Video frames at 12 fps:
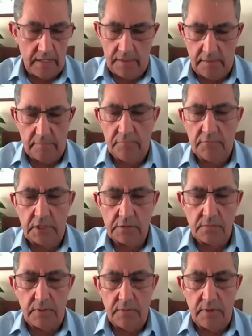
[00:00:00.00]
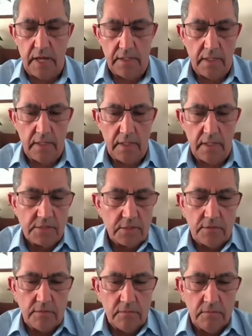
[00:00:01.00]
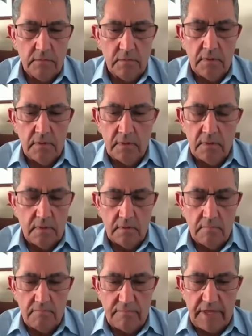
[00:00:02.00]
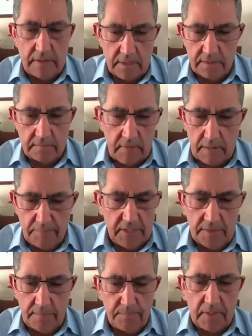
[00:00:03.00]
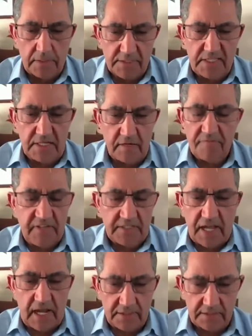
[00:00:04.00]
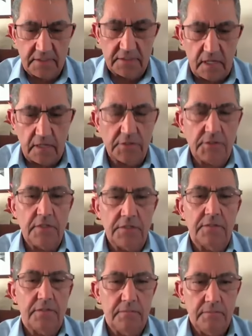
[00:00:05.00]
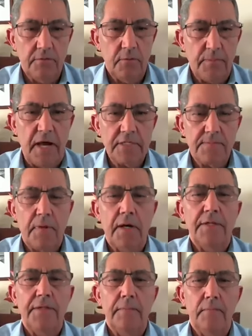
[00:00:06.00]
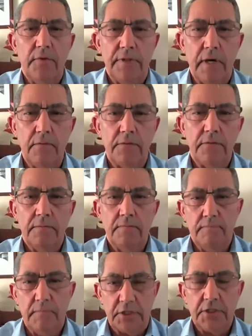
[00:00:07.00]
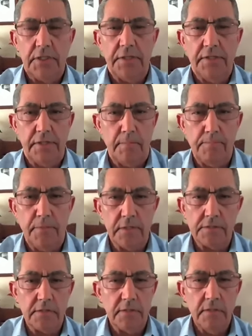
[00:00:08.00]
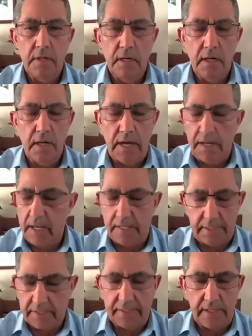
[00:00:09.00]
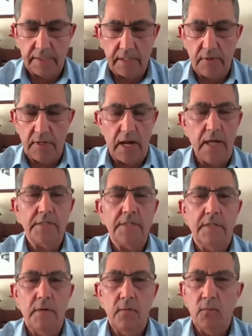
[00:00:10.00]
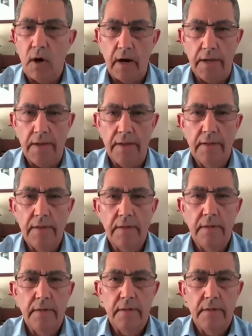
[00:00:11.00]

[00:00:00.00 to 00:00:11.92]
And I just want to ask you, the Palestinian fatalities are just, by them without mentioning the numbers. And again, I will ask why.